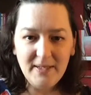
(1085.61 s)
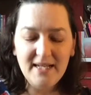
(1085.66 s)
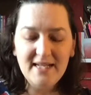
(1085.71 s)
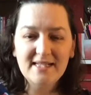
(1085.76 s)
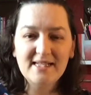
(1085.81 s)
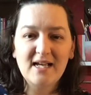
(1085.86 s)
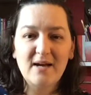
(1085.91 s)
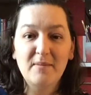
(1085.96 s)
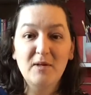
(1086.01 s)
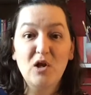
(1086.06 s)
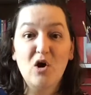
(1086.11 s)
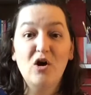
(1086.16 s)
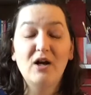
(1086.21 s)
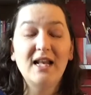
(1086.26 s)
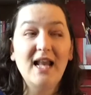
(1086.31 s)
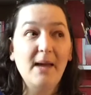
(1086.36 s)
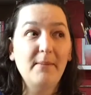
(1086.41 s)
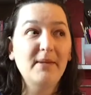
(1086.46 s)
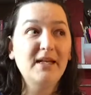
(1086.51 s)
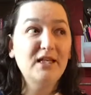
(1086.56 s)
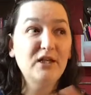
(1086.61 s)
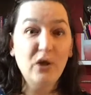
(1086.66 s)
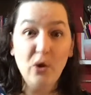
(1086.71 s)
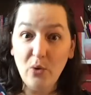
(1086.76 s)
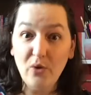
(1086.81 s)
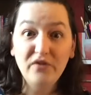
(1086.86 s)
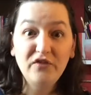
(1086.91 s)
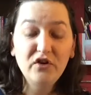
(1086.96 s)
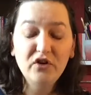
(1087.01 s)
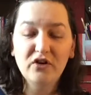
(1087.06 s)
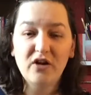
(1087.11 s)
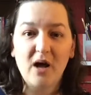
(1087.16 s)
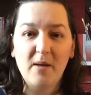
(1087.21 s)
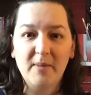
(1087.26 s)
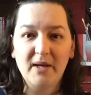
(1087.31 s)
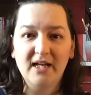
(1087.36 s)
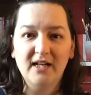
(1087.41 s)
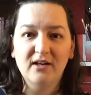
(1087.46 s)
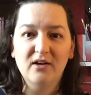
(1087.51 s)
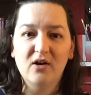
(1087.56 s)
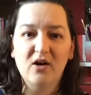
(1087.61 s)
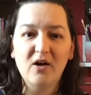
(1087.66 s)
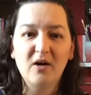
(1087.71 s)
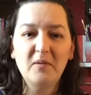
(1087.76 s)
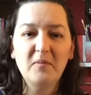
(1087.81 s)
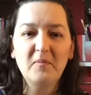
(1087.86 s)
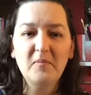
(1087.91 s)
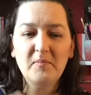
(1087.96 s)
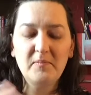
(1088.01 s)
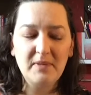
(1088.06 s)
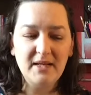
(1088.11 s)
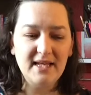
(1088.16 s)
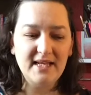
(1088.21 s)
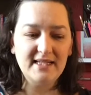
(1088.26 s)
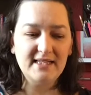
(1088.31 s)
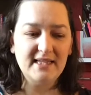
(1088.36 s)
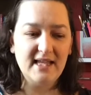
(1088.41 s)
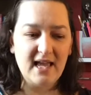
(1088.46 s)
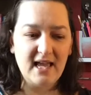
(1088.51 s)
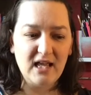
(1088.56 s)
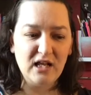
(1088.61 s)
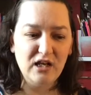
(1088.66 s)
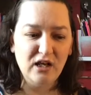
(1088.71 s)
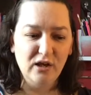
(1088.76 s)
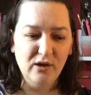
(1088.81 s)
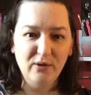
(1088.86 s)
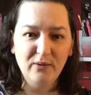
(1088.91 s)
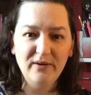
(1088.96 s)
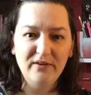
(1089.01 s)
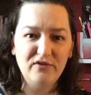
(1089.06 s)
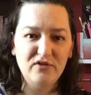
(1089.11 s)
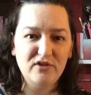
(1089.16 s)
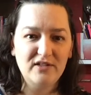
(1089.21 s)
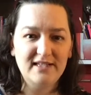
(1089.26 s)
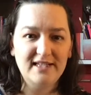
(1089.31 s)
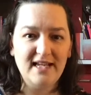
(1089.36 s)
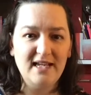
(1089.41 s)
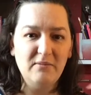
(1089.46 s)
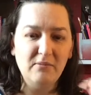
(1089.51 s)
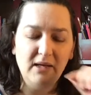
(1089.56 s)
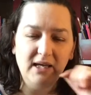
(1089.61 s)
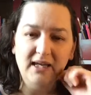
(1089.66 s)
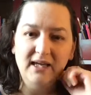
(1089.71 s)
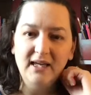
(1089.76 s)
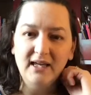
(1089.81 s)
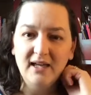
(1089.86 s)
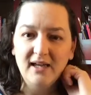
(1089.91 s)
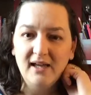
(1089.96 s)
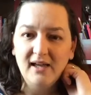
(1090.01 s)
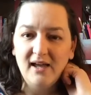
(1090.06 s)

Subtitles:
Please come along. Let me know if you're coming along. Please say hello if you see me.